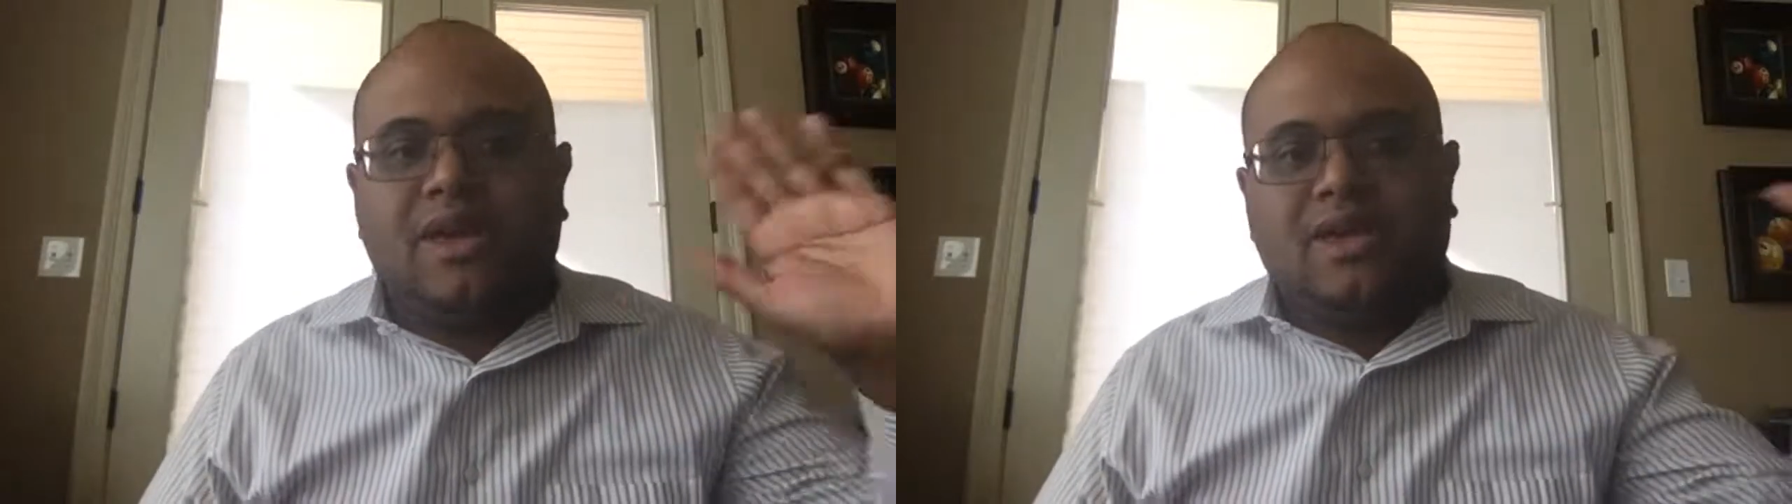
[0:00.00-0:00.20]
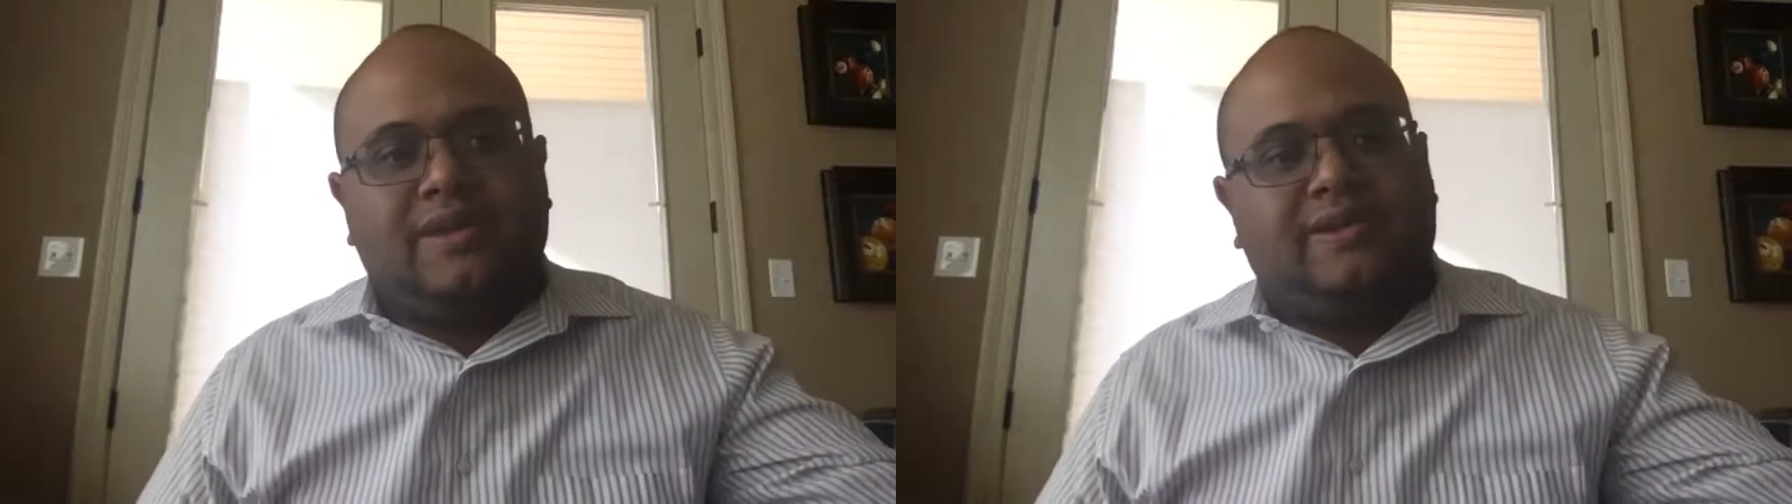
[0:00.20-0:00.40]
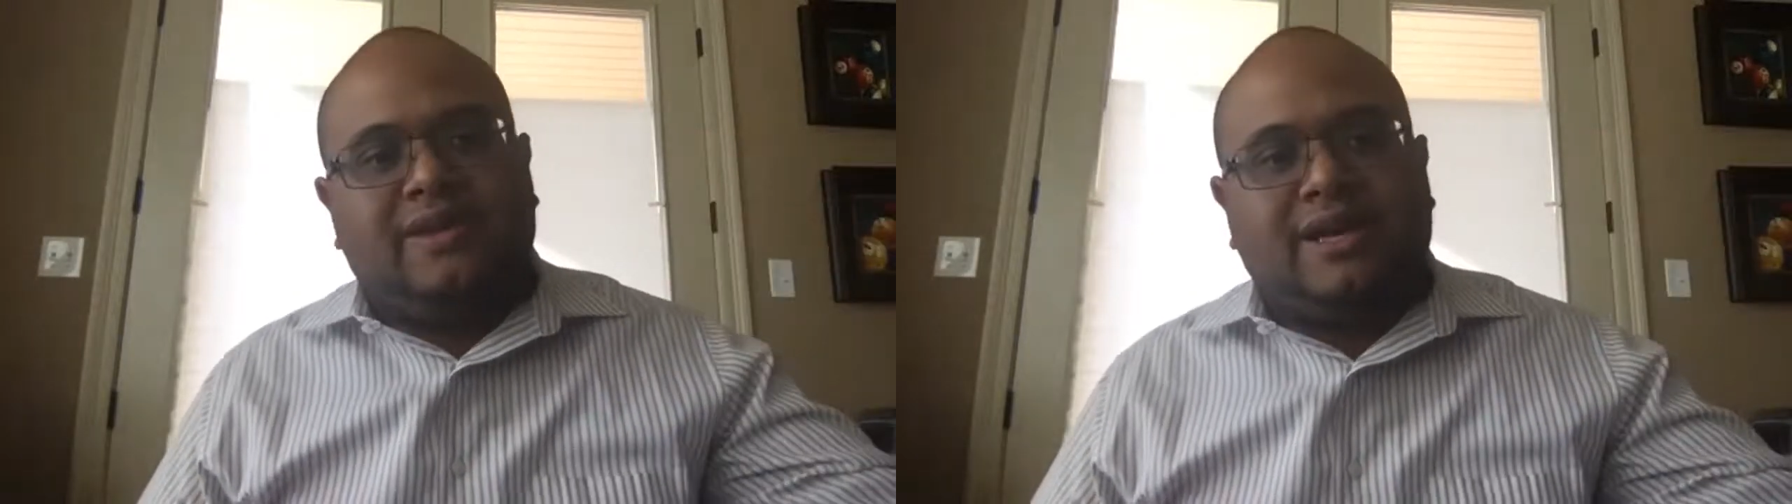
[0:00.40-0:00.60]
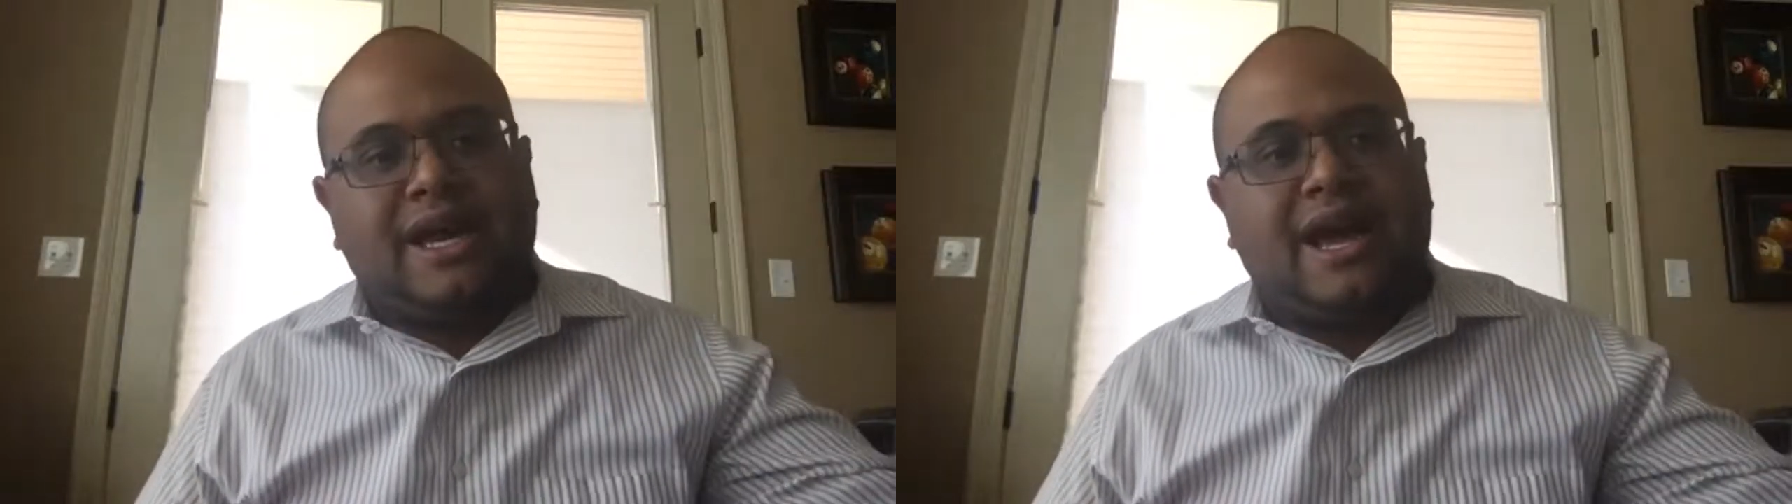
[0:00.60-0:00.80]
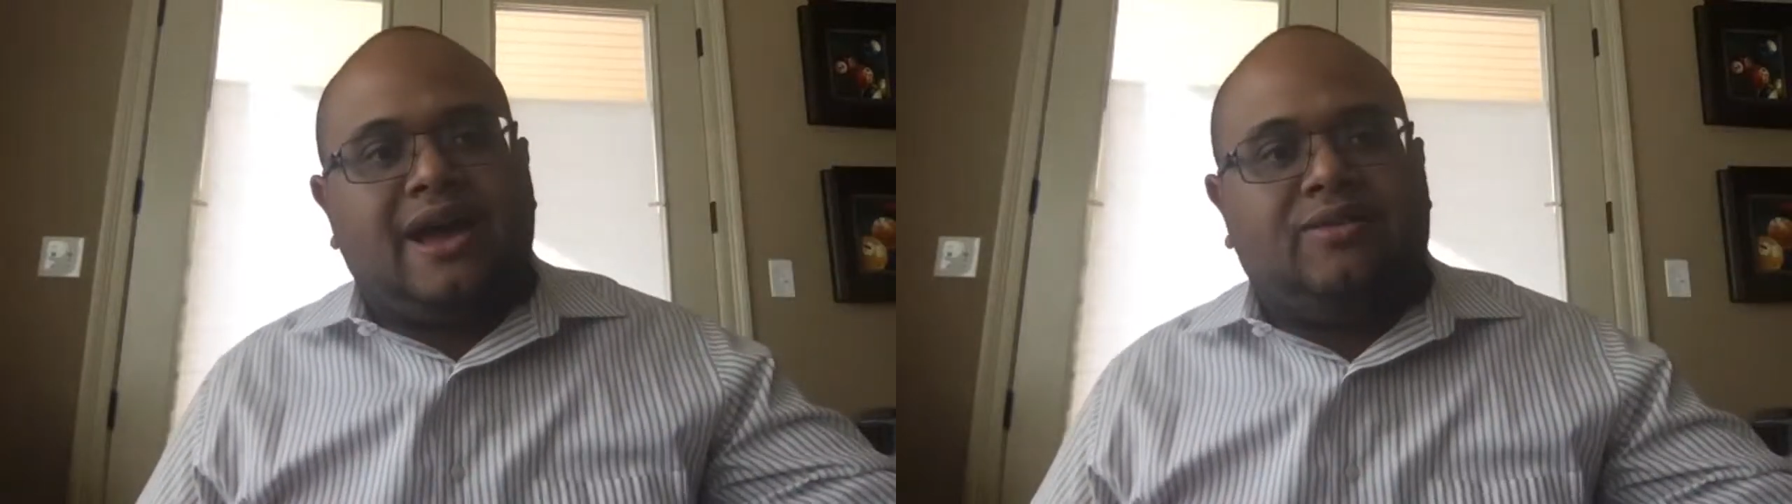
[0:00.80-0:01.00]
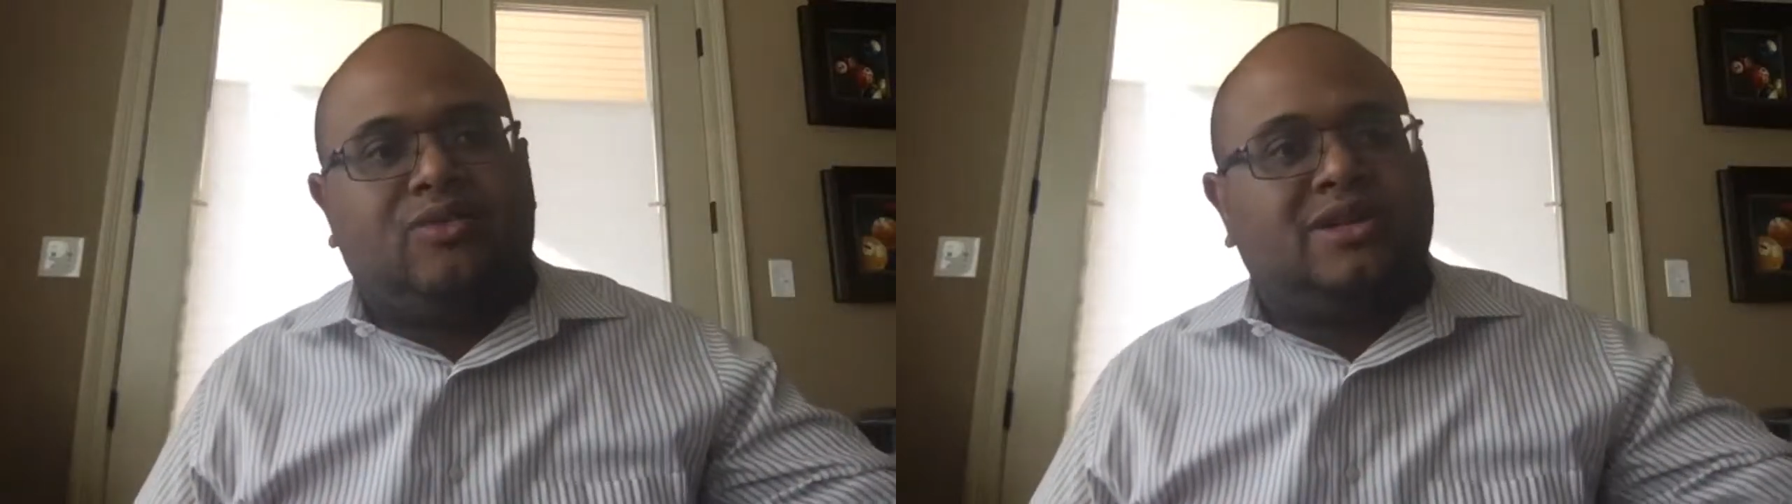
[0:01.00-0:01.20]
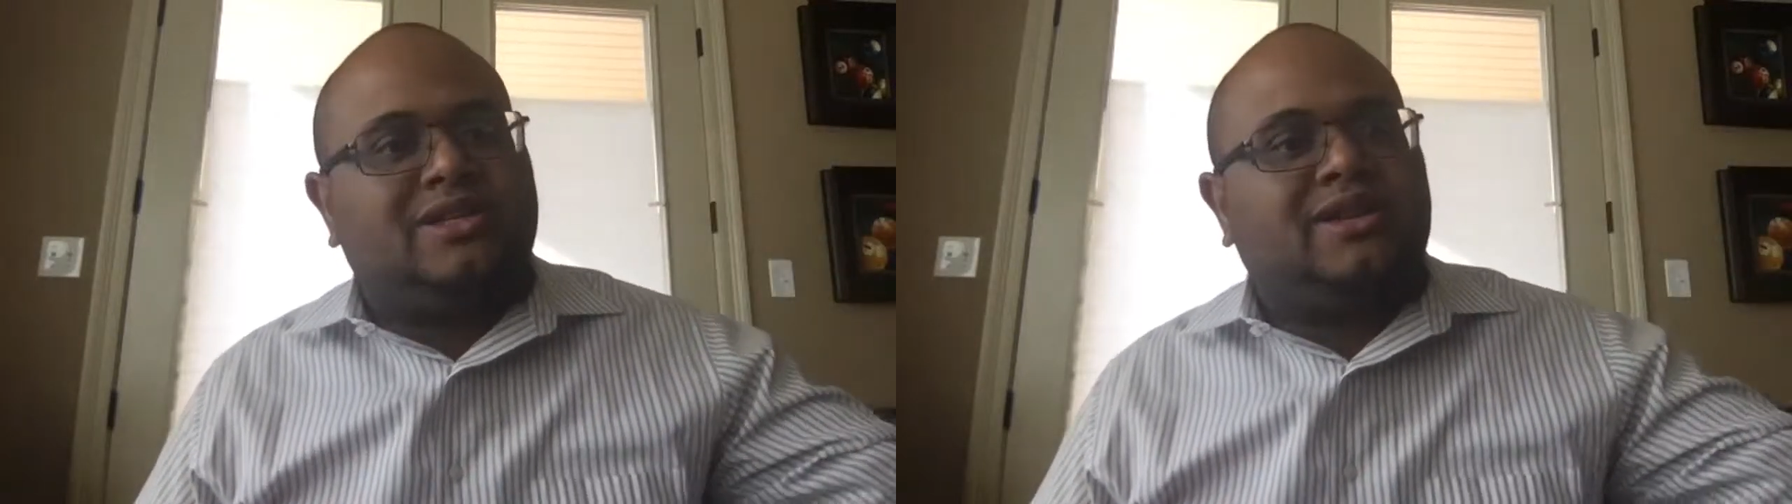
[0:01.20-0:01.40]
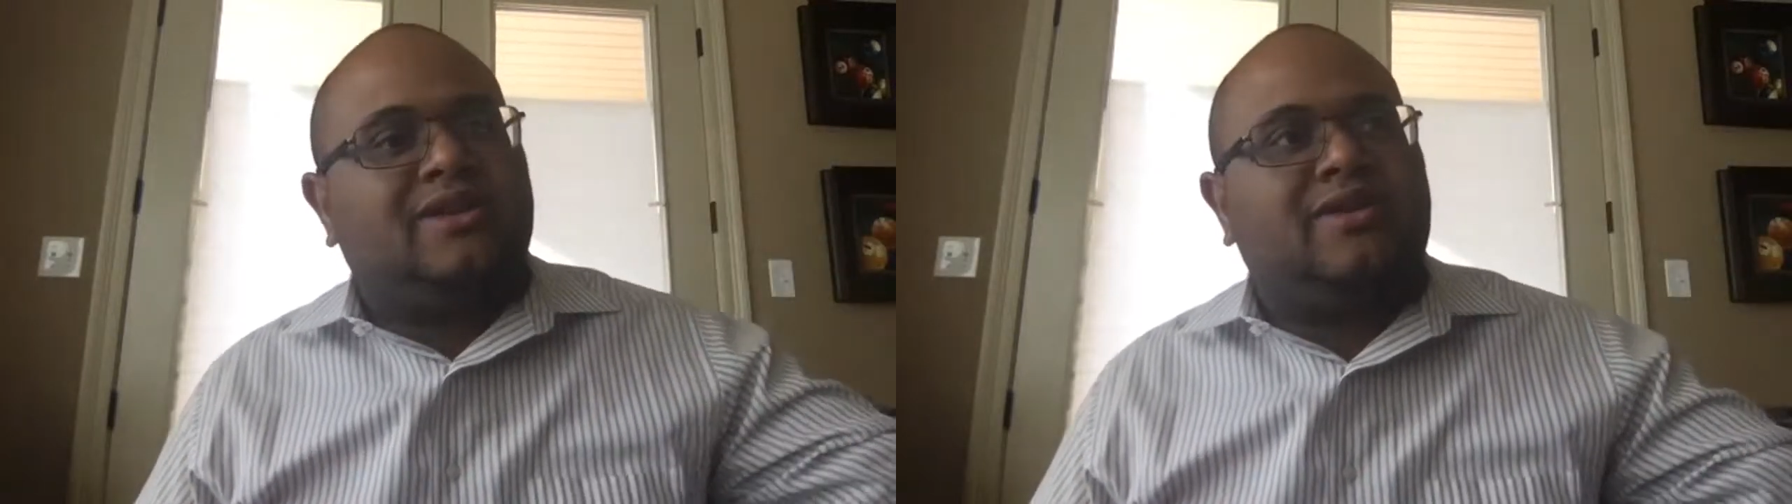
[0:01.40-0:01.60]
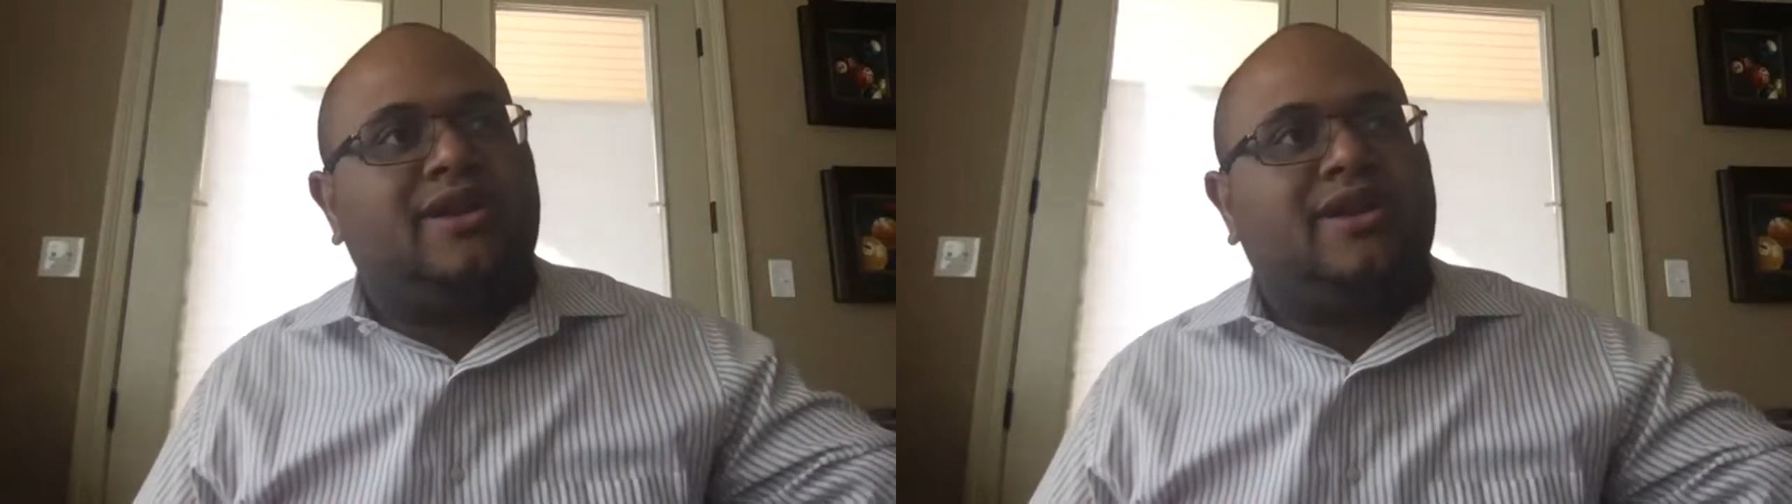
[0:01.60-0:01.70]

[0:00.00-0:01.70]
you see one security